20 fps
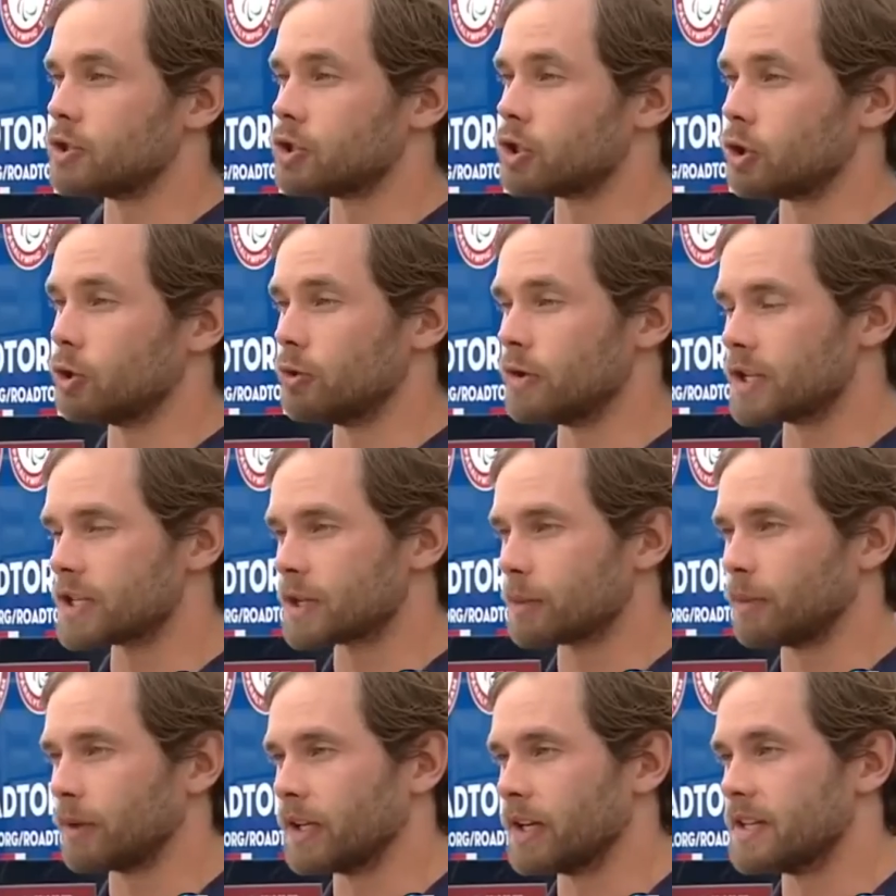Casey
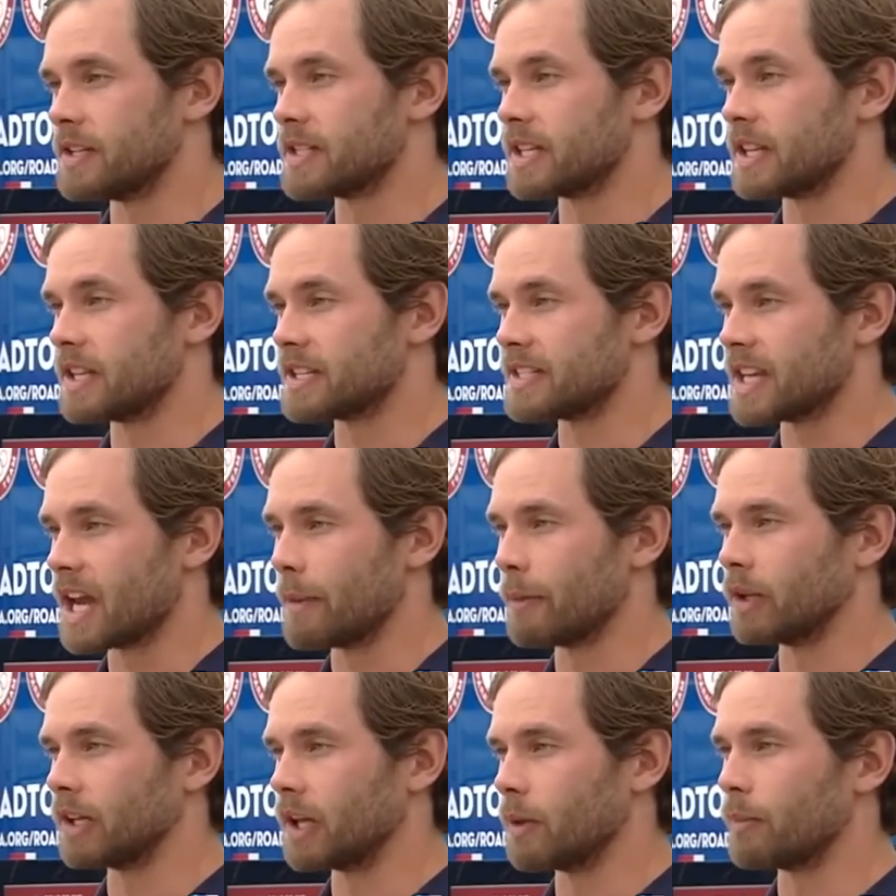Eichfeld is one
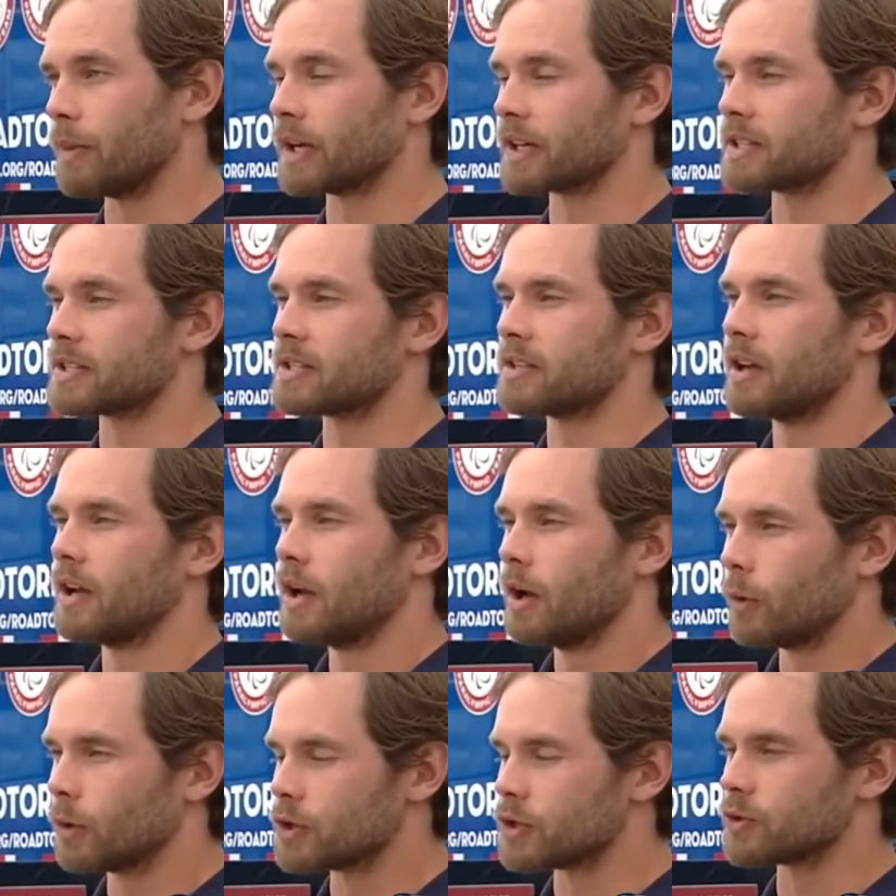of them and will
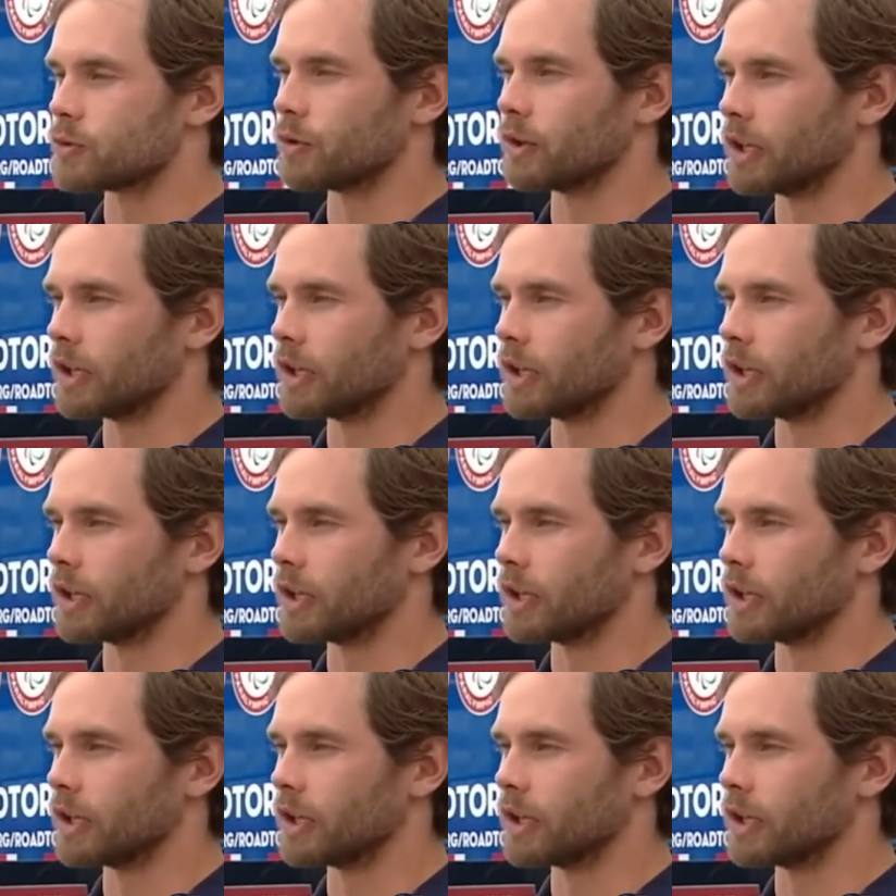appear